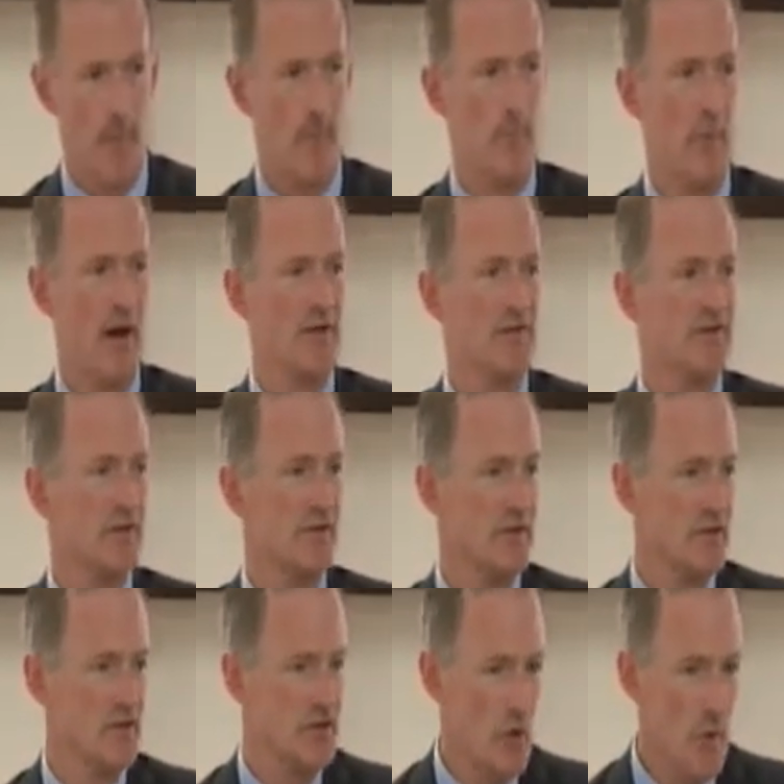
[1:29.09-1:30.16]
But
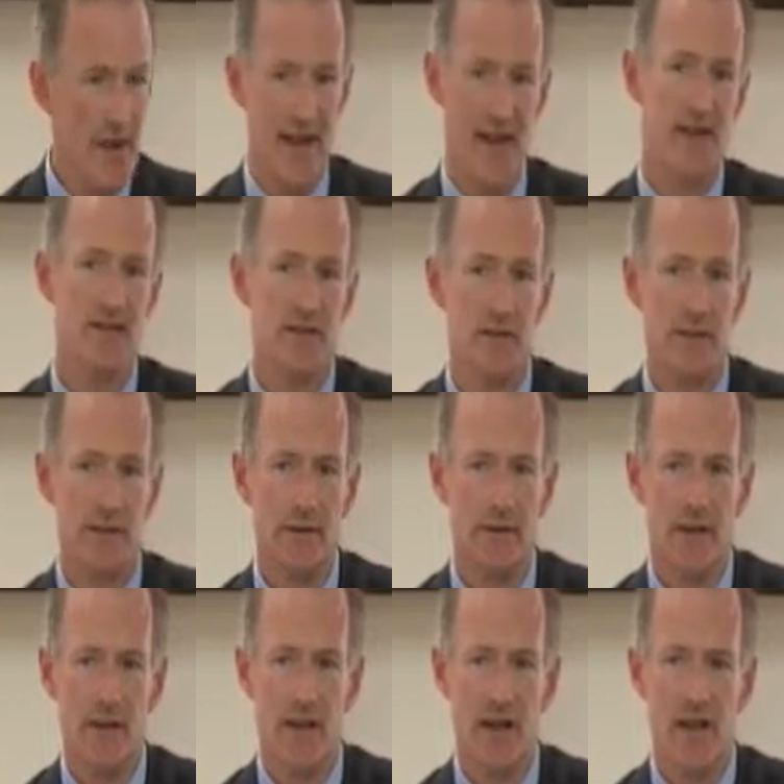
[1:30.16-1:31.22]
doing it
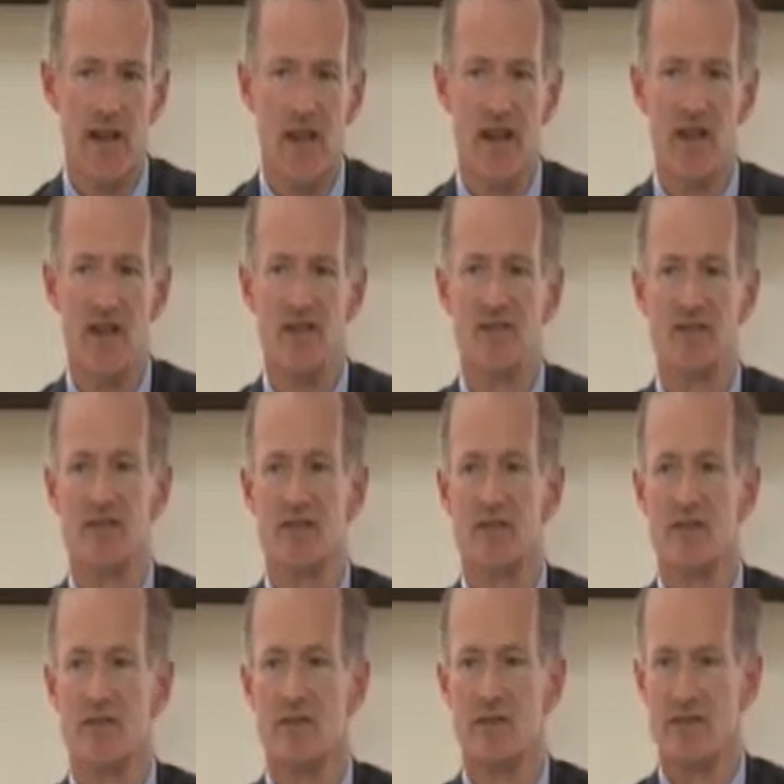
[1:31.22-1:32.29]
is
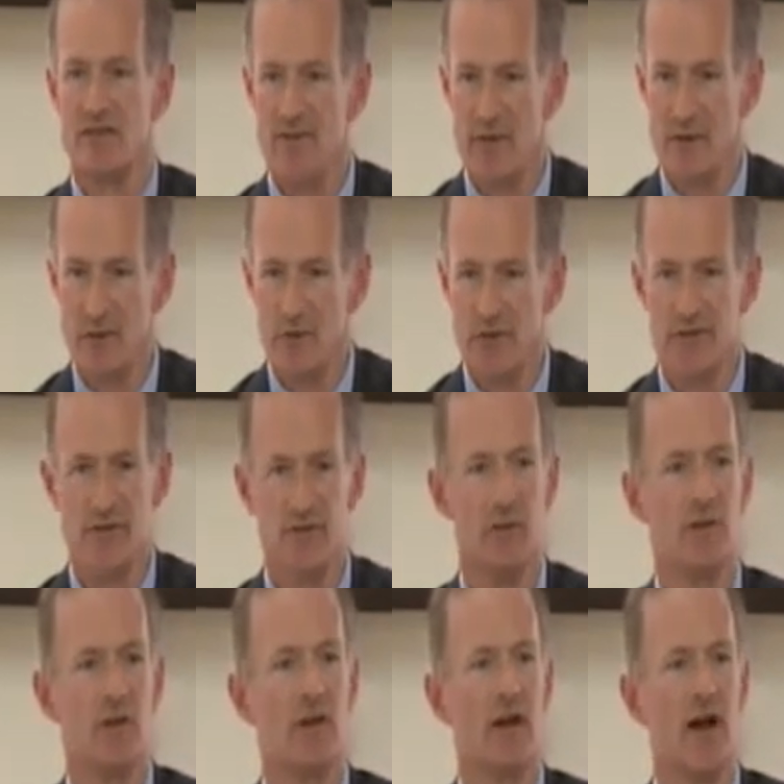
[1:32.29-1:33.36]
difficult
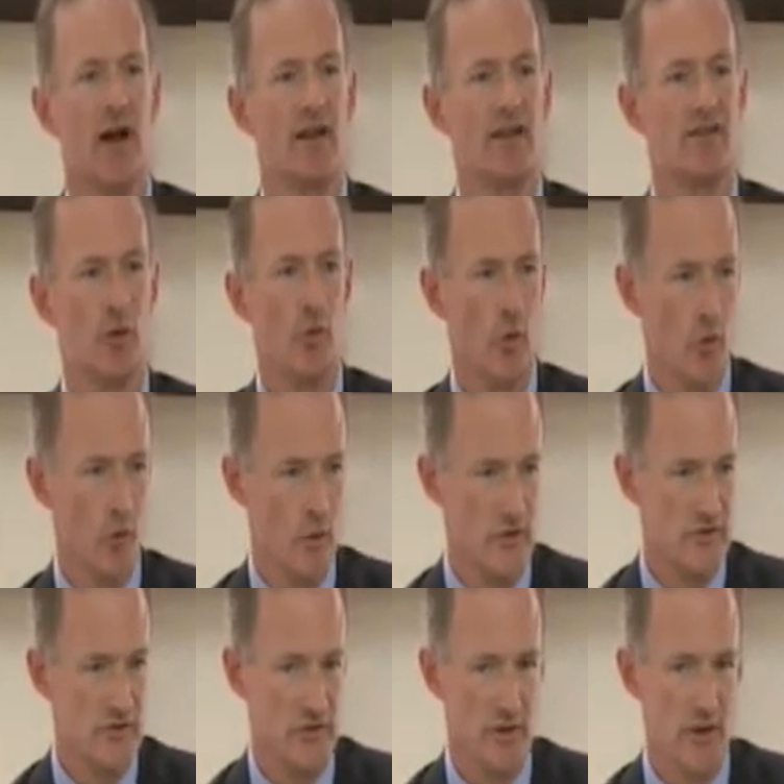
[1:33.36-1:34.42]
and is
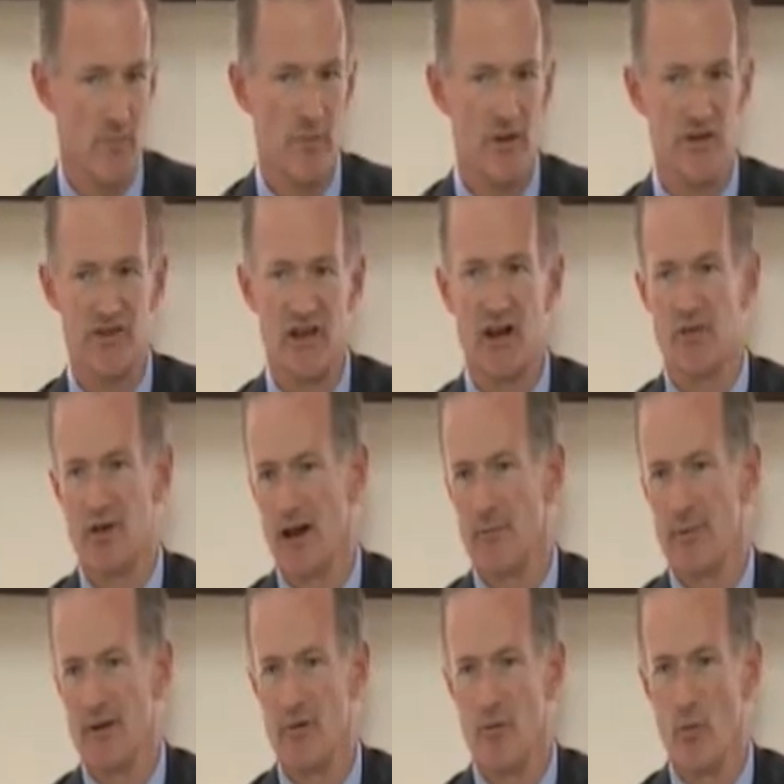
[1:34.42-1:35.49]
awkward but is
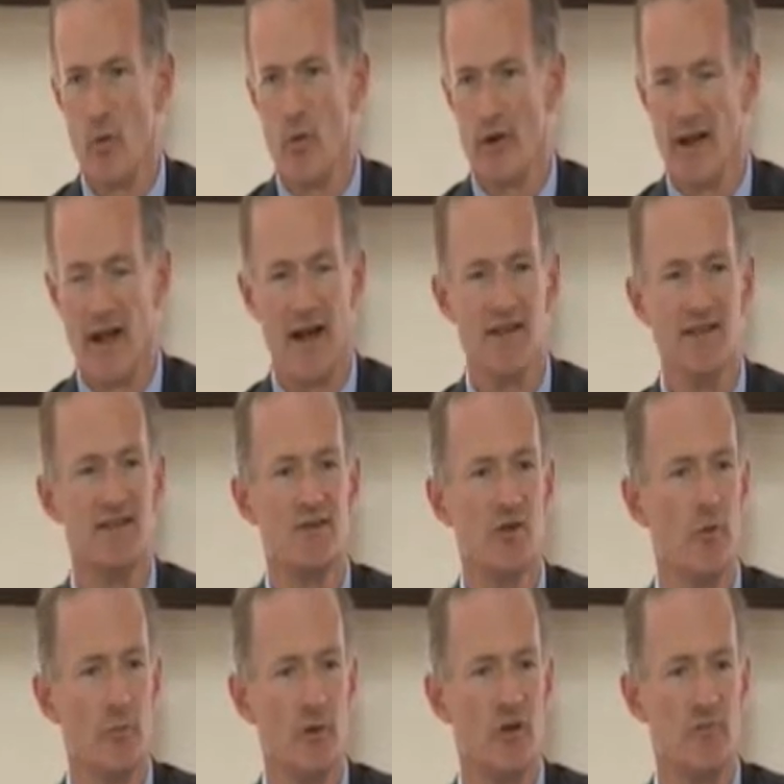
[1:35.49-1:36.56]
incredibly rewarding. And it is
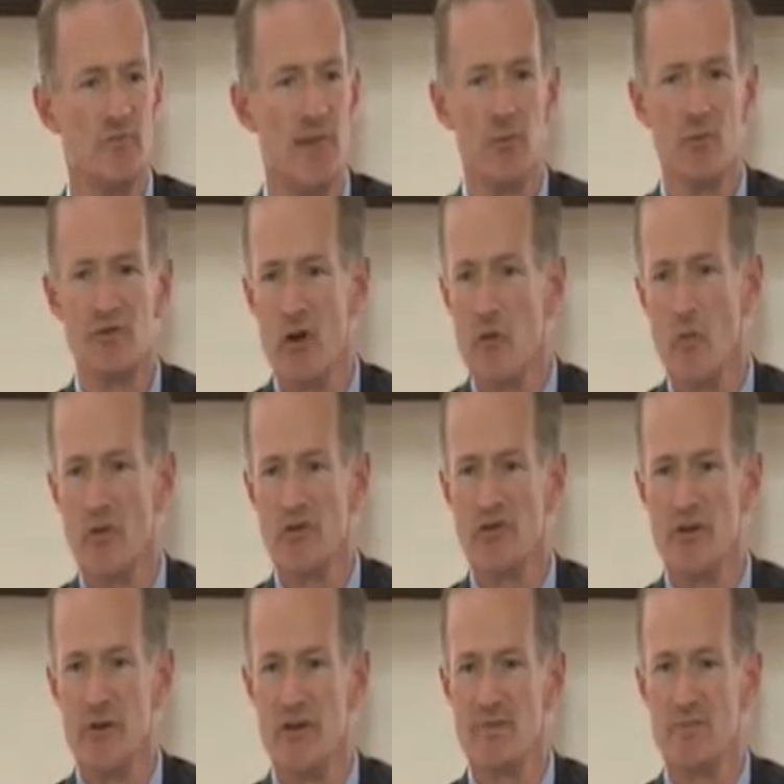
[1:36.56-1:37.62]
not because people don't want to
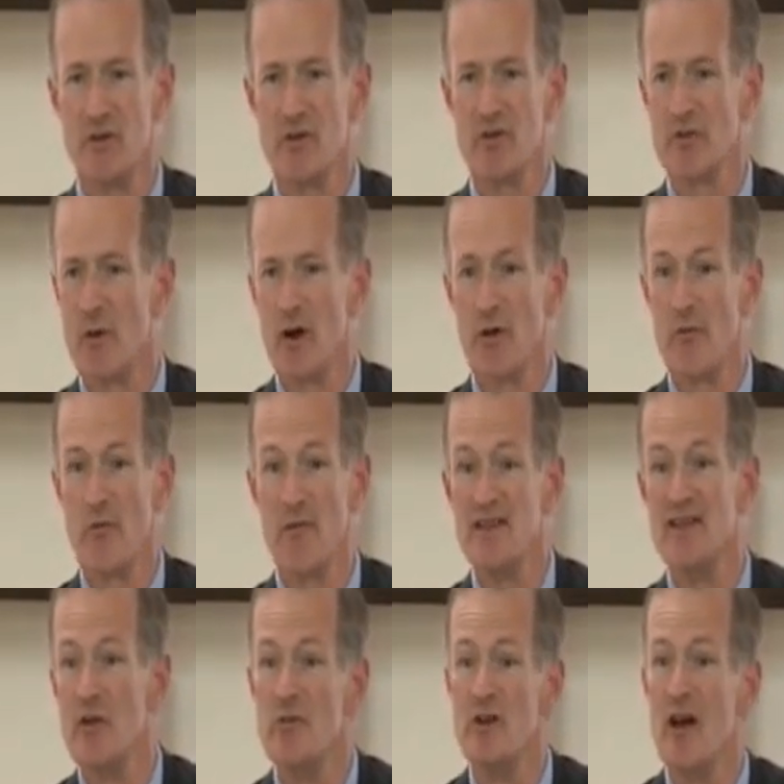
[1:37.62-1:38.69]
do it, it's because quite often they
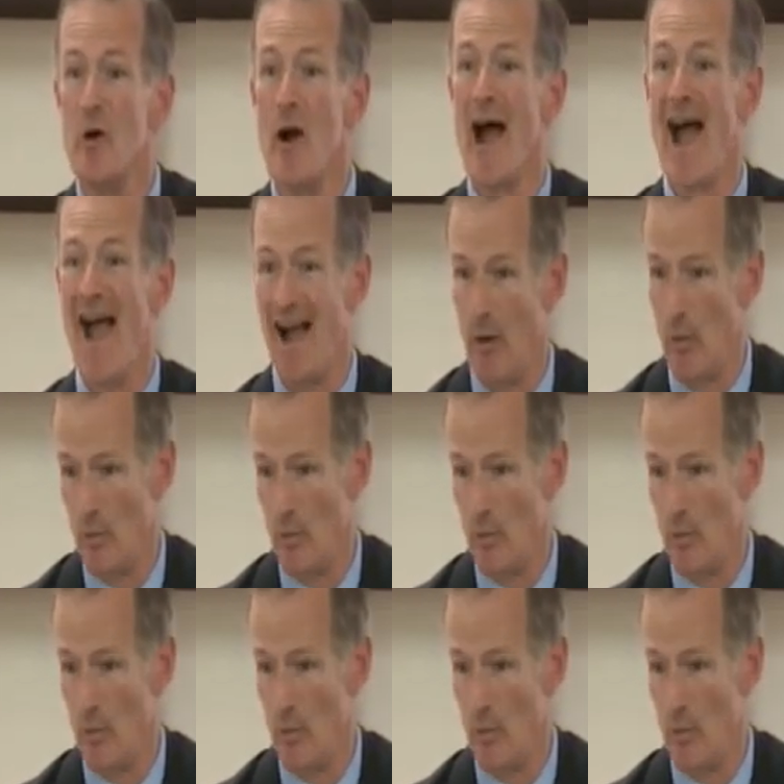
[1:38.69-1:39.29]
don't know how.